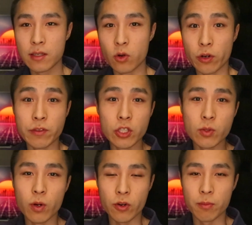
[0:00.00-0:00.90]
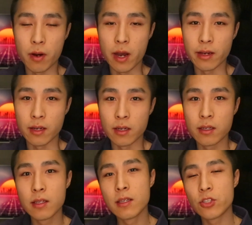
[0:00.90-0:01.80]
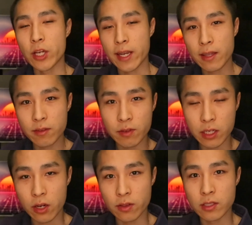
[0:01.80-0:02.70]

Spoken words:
or if you just want a reminder, check out the video in the